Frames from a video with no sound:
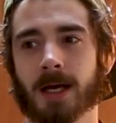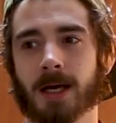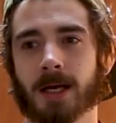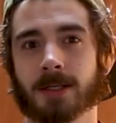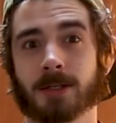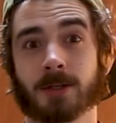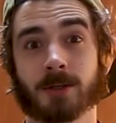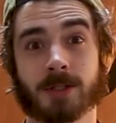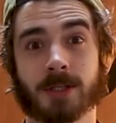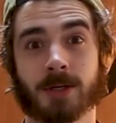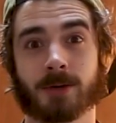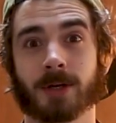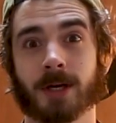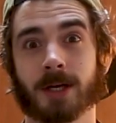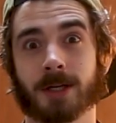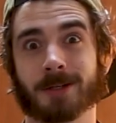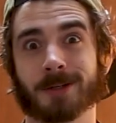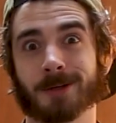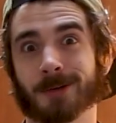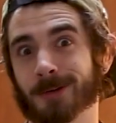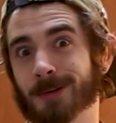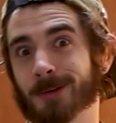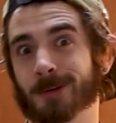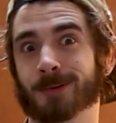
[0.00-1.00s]
Turns out I
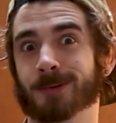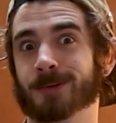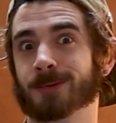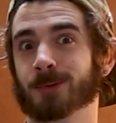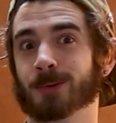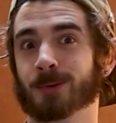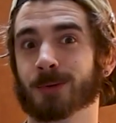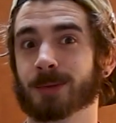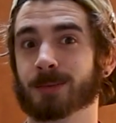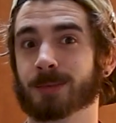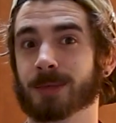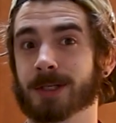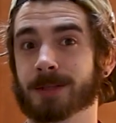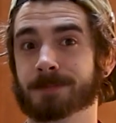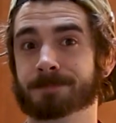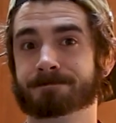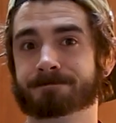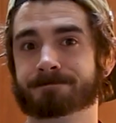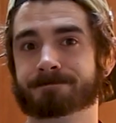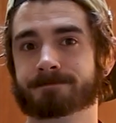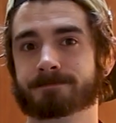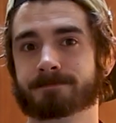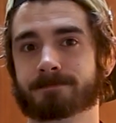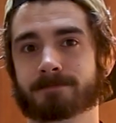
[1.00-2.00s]
don't own a rolling pin,
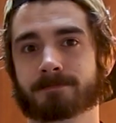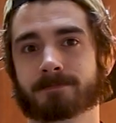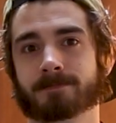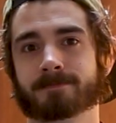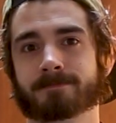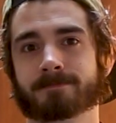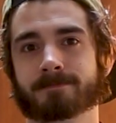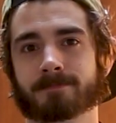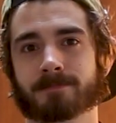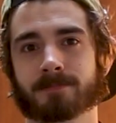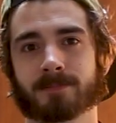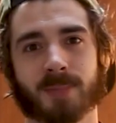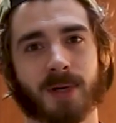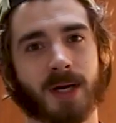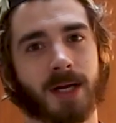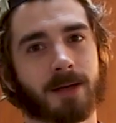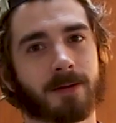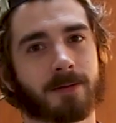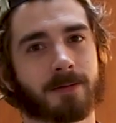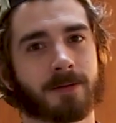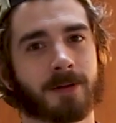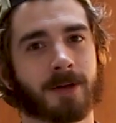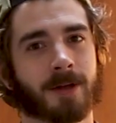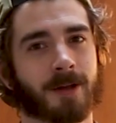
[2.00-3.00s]
but
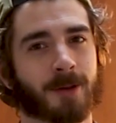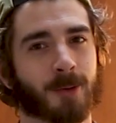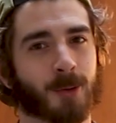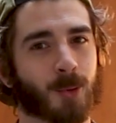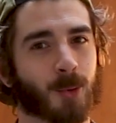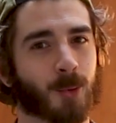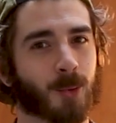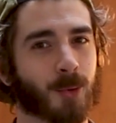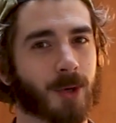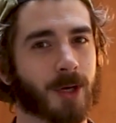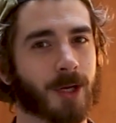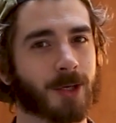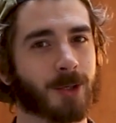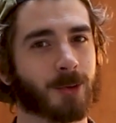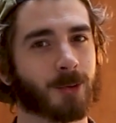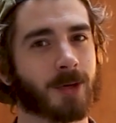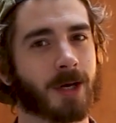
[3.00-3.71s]
what I do